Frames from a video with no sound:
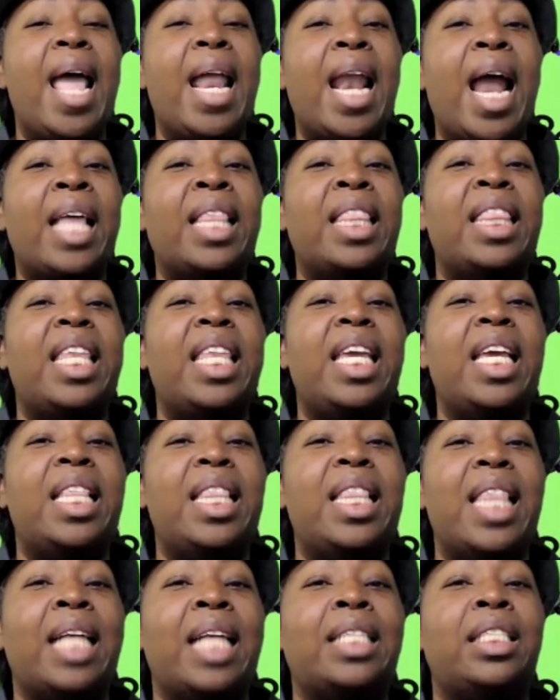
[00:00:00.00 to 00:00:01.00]
and I
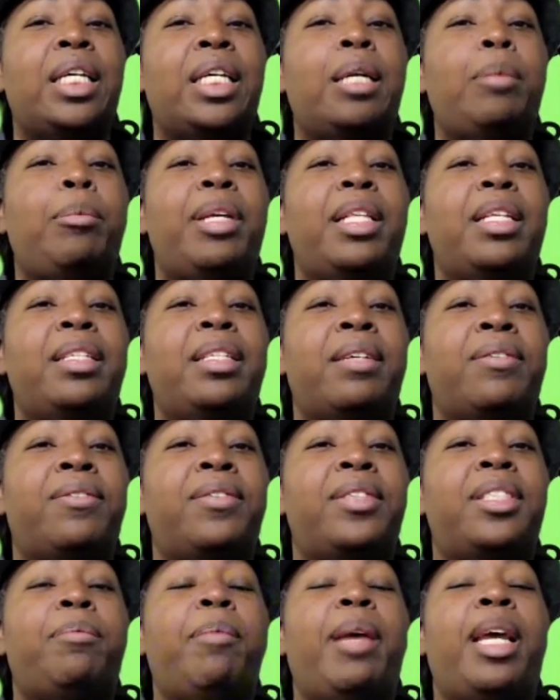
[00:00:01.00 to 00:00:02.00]
think that's going to be the
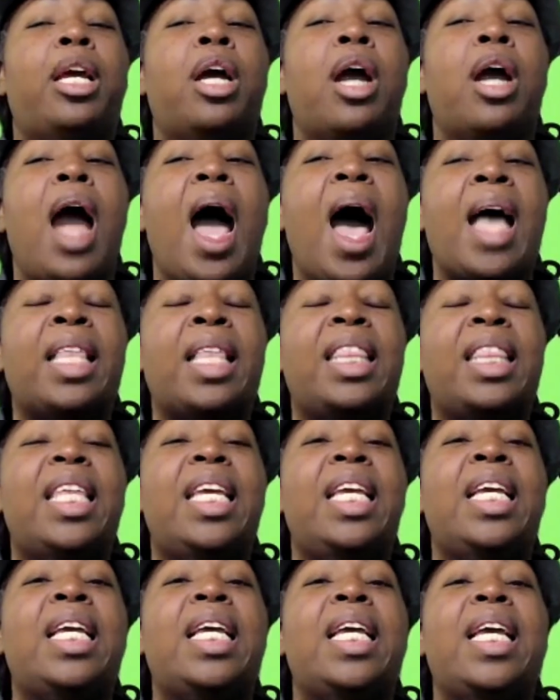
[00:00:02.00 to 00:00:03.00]
difference maker. I
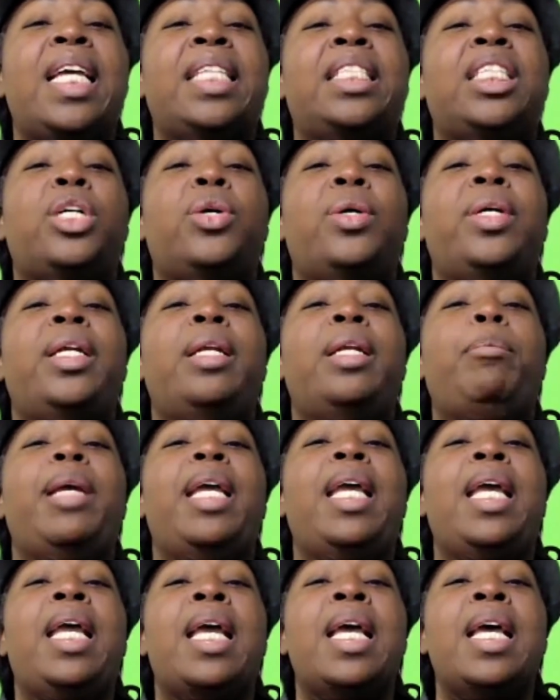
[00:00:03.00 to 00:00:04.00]
think it's going to
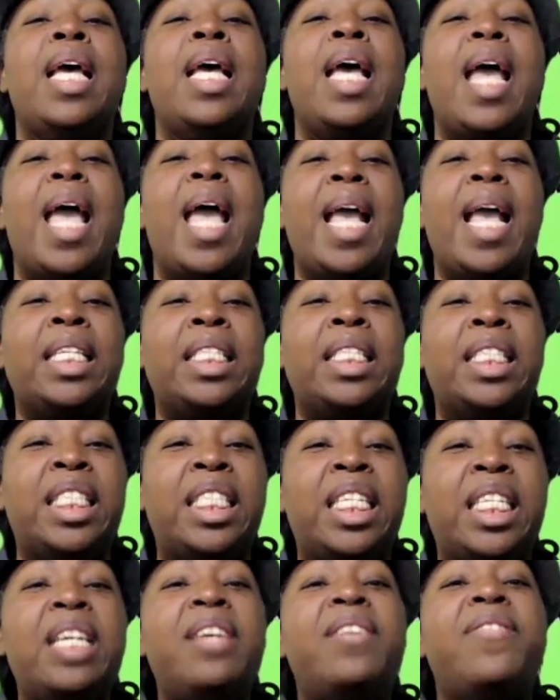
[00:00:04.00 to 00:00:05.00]
be a
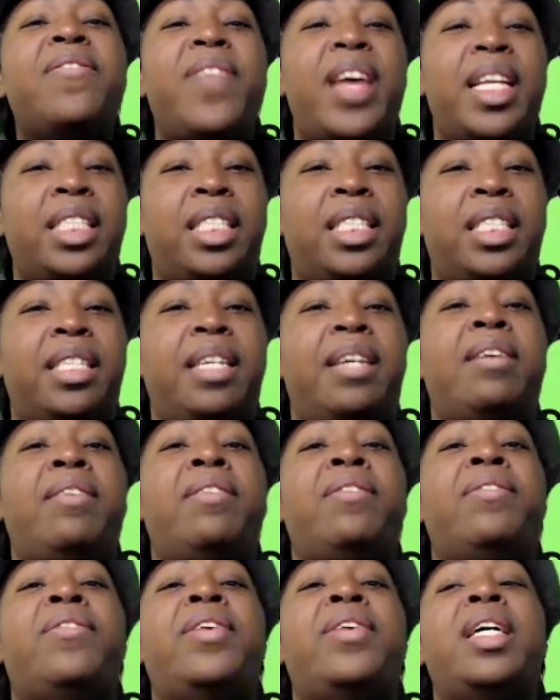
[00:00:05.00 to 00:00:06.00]

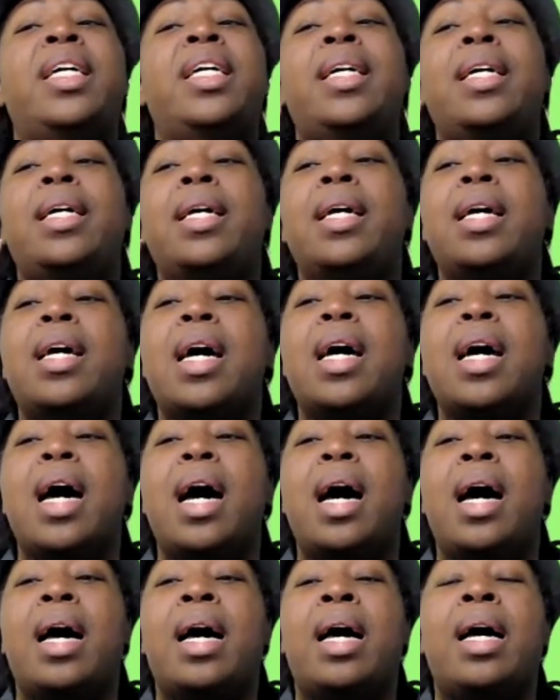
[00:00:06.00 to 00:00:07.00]
defensive
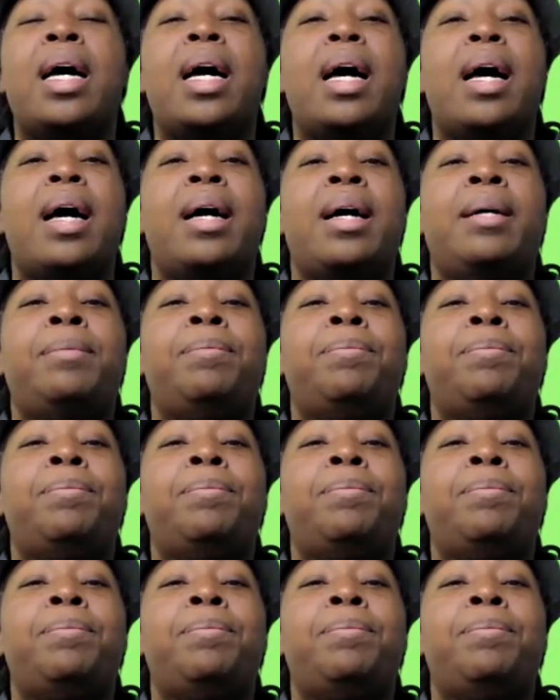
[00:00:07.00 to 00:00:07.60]
stop